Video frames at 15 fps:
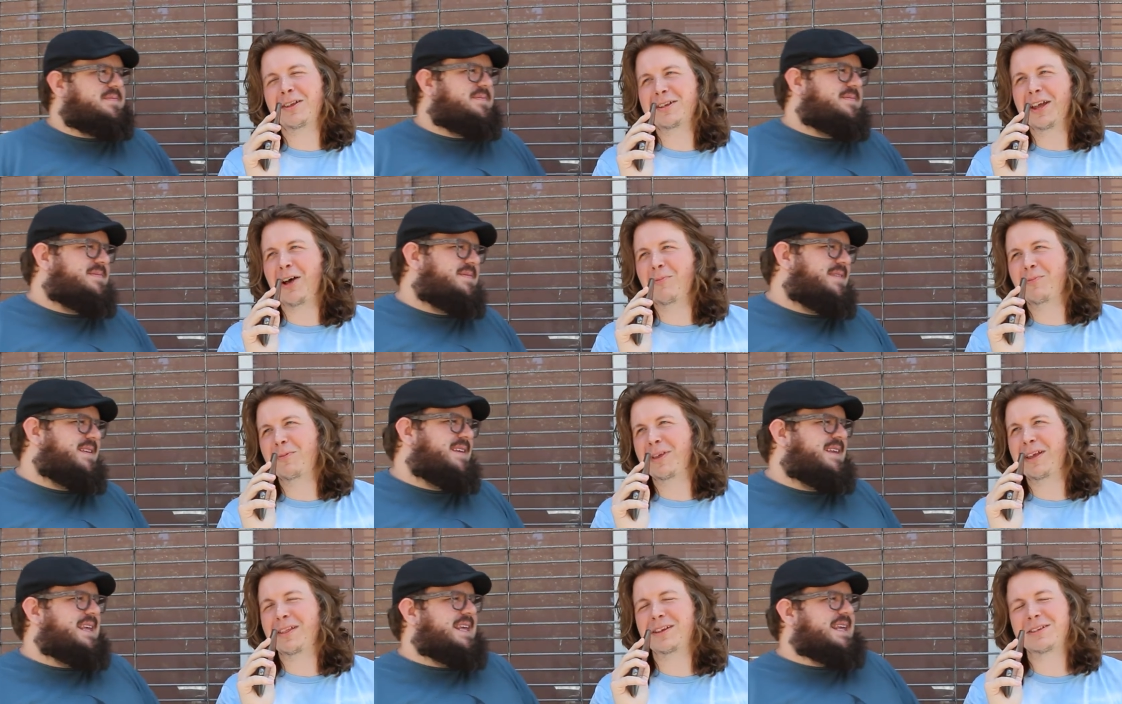Speaker 1: us help
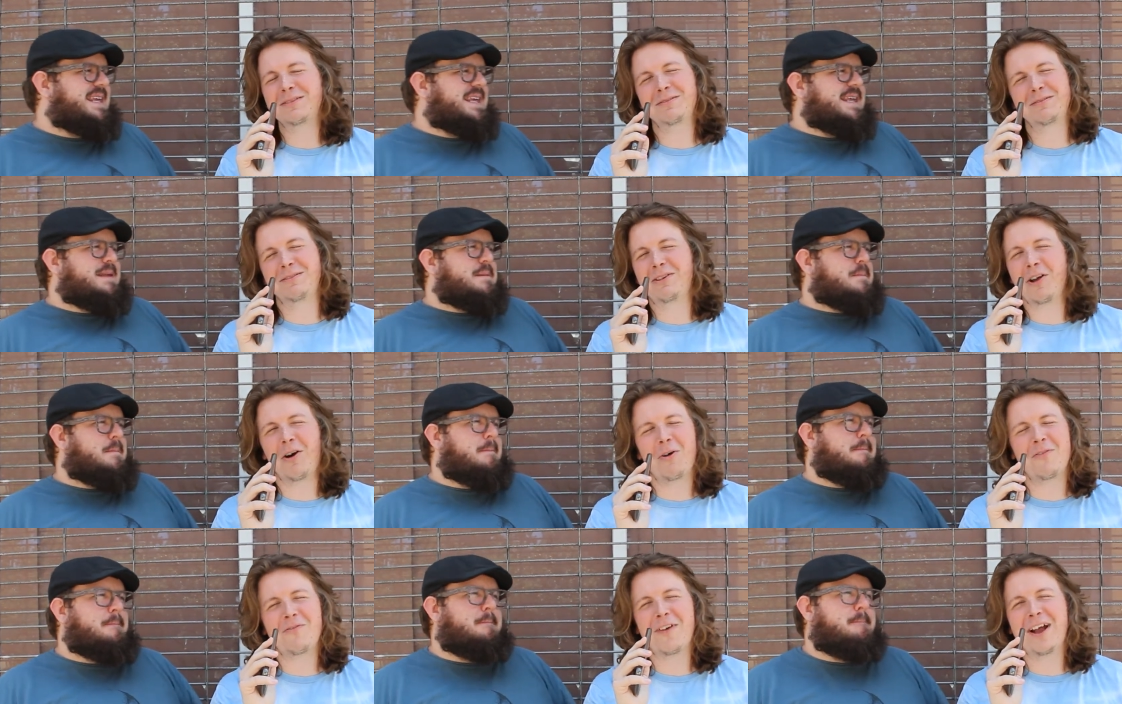get this
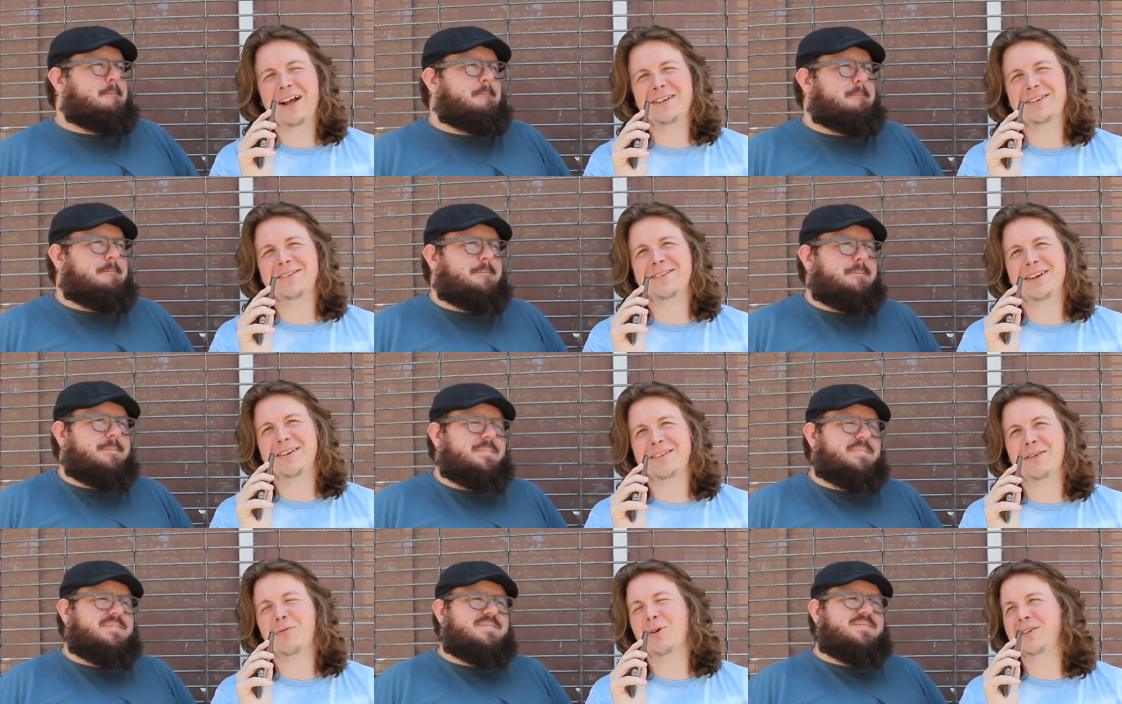going faster. So I
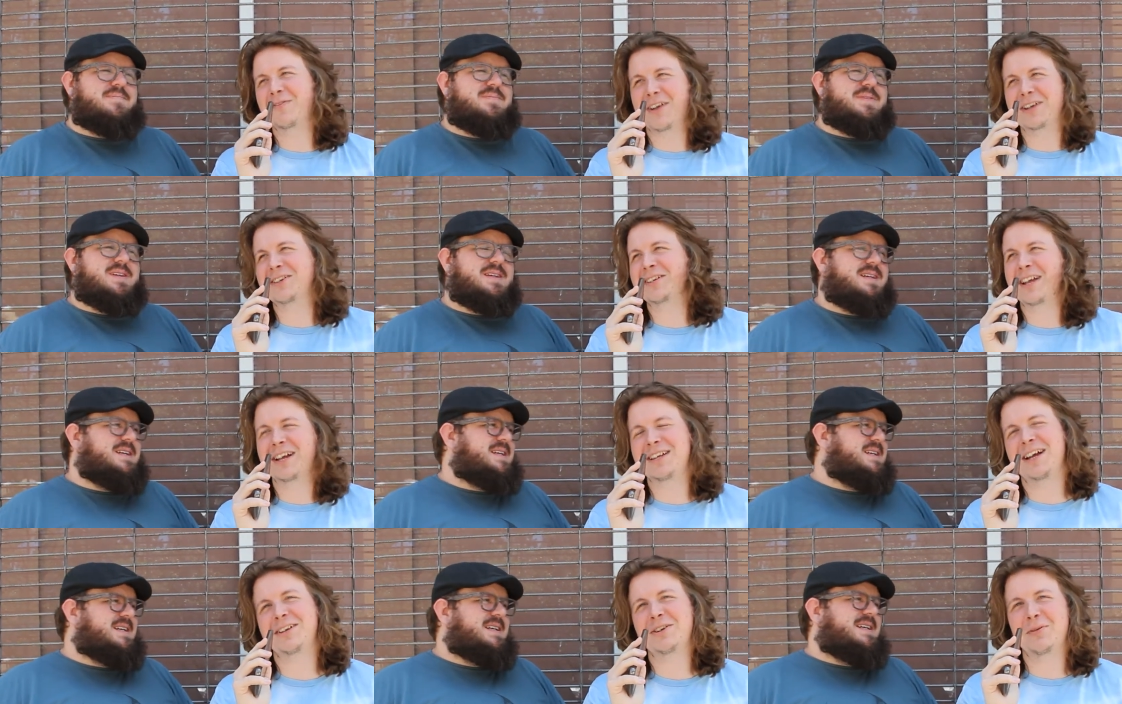was like, what if I just get a
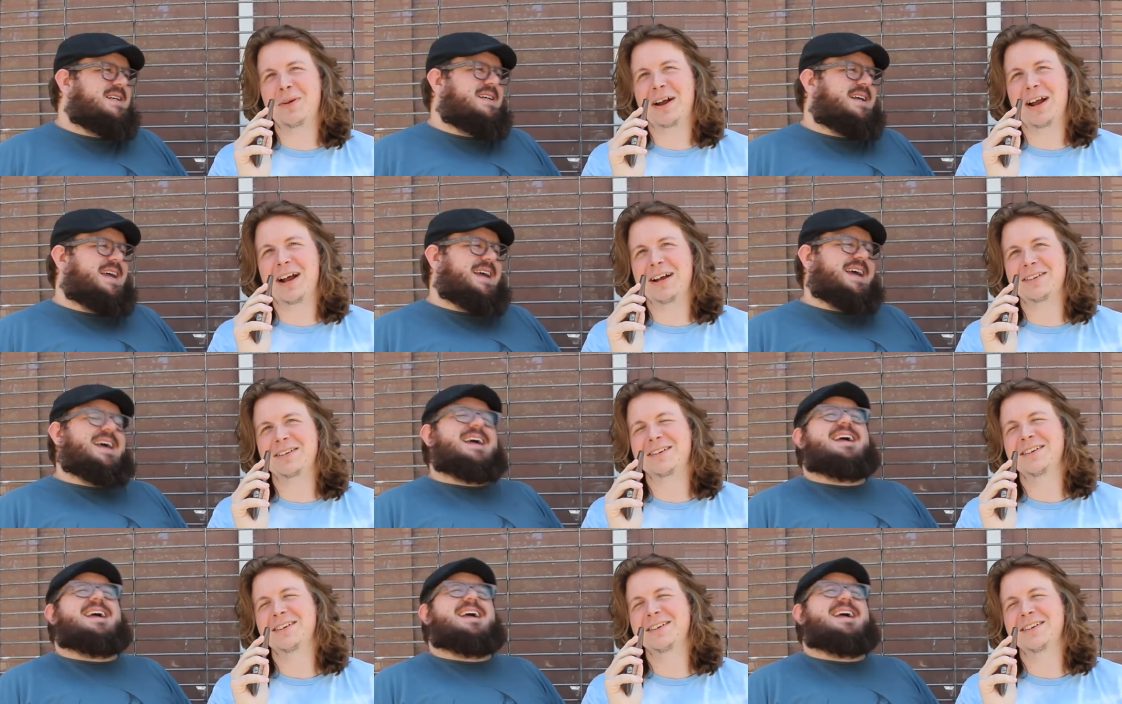tattoo on my ass?